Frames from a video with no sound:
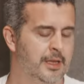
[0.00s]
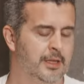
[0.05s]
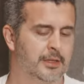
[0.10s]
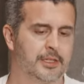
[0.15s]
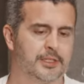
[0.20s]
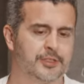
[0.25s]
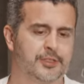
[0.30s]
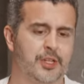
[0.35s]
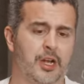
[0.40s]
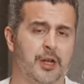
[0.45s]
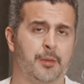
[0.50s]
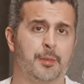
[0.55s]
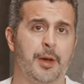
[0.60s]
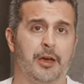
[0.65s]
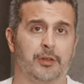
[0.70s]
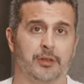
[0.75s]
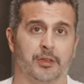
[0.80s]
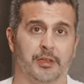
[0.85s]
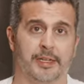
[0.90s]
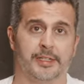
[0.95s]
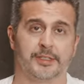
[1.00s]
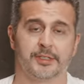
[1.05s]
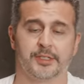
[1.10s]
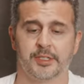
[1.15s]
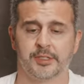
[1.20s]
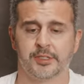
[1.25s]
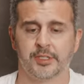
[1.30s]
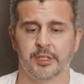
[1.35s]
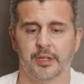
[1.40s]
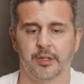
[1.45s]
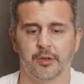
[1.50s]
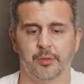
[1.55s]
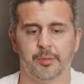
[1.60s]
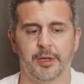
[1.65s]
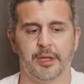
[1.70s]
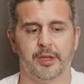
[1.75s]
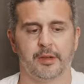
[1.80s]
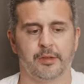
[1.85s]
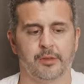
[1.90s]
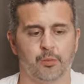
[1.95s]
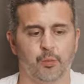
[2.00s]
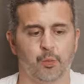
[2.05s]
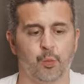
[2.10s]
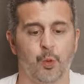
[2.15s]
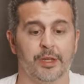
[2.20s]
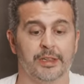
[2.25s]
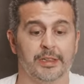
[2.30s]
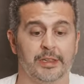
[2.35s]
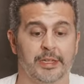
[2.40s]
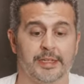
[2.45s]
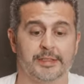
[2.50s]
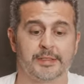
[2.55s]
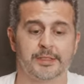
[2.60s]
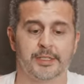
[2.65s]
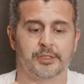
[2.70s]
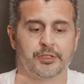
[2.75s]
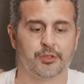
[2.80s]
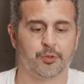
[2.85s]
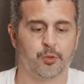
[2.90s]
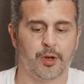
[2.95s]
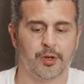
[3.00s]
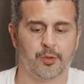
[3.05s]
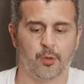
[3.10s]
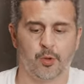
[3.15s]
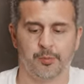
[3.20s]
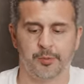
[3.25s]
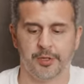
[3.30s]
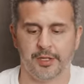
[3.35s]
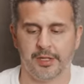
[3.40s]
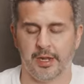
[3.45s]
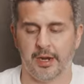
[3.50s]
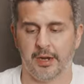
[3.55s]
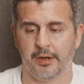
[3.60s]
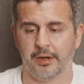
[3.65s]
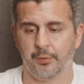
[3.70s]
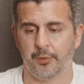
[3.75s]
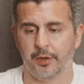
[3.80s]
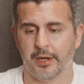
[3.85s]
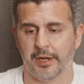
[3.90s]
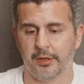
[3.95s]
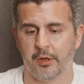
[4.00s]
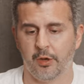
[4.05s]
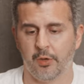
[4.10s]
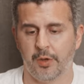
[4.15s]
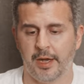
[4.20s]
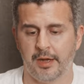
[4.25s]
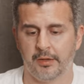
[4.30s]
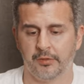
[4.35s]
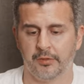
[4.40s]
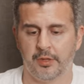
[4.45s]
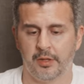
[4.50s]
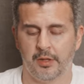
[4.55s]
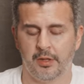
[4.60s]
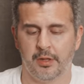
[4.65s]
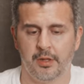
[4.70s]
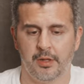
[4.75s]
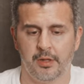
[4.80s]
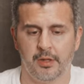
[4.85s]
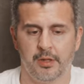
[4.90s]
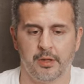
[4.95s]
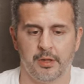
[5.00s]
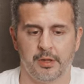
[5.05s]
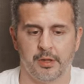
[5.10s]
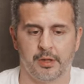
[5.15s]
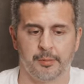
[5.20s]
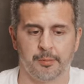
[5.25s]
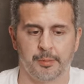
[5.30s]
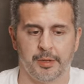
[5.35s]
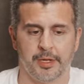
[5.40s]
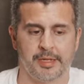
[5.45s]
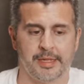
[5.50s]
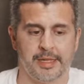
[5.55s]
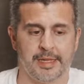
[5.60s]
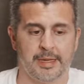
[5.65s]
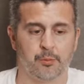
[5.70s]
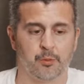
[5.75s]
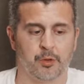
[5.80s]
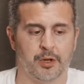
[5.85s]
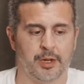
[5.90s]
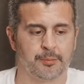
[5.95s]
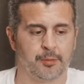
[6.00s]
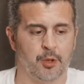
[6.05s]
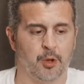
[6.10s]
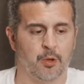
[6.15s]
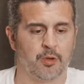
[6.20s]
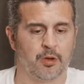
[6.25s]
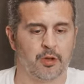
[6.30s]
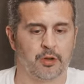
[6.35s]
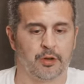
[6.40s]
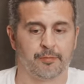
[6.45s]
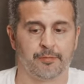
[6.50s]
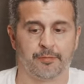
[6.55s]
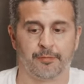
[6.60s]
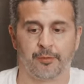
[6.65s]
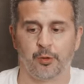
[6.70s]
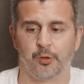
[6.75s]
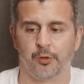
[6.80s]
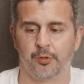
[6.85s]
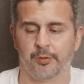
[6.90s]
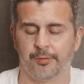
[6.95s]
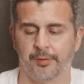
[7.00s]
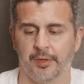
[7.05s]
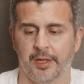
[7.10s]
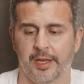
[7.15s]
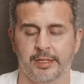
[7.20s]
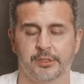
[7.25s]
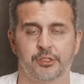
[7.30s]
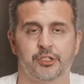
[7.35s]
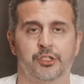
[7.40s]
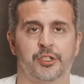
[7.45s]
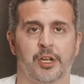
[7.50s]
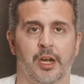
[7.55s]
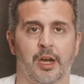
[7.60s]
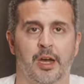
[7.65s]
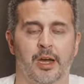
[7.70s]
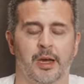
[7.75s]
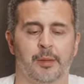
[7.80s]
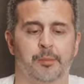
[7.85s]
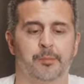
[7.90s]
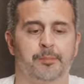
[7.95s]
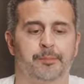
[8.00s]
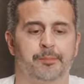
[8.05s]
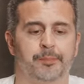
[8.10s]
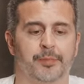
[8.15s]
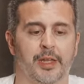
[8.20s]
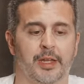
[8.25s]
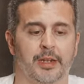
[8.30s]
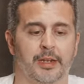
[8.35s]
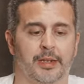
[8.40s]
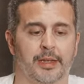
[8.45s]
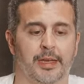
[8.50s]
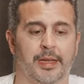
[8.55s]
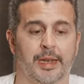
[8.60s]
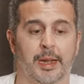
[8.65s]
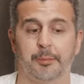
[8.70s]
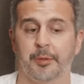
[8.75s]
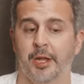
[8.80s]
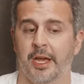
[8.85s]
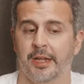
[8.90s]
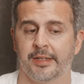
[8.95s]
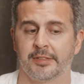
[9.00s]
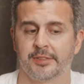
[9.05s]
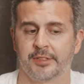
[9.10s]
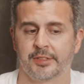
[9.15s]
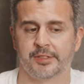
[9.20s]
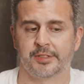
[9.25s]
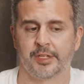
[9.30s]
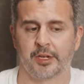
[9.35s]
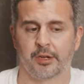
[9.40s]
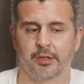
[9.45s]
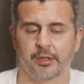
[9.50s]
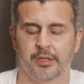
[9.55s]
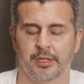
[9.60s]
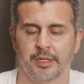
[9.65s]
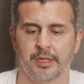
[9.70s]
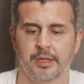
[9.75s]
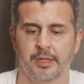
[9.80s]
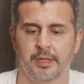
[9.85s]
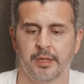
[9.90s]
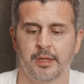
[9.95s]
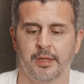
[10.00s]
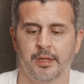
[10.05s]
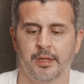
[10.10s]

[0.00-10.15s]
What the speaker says: let's talk about lenses a little bit. What lenses do I normally carry when I go out? Again, when I'm going on a full-fledged job and I'm not necessarily